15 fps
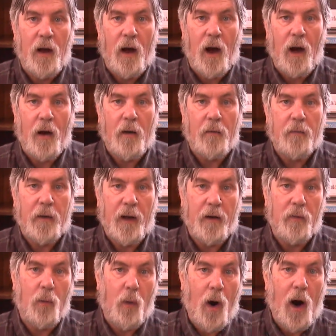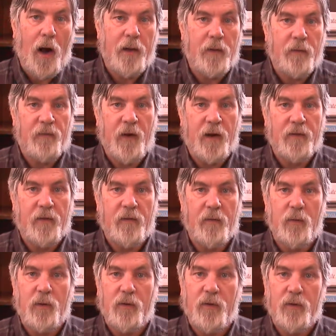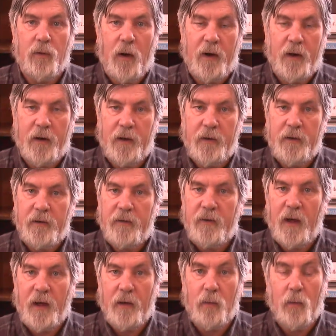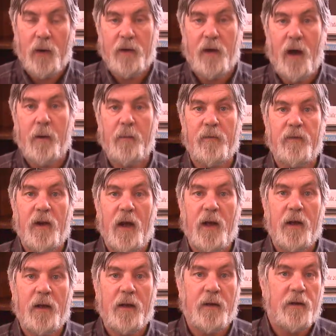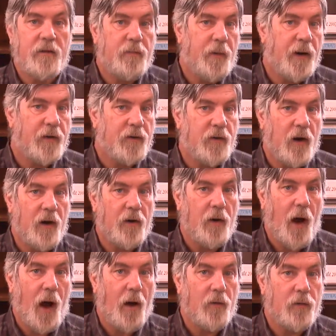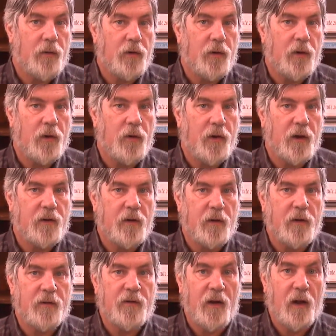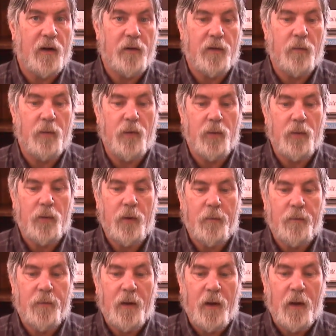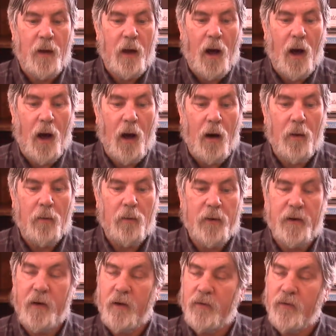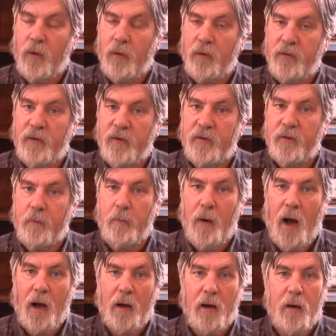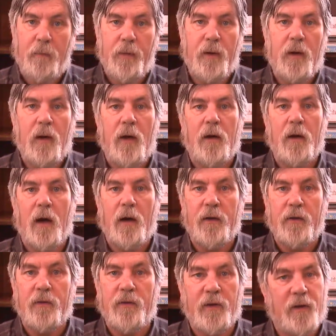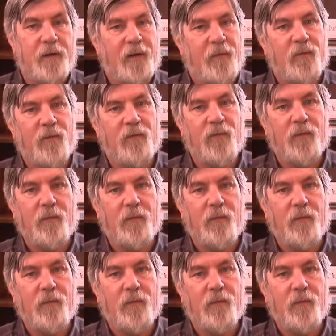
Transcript: and why the phase of the moon is what it is, and what time of day it is based on how you can look at the sun and the moon. We did a solar system mock-up using different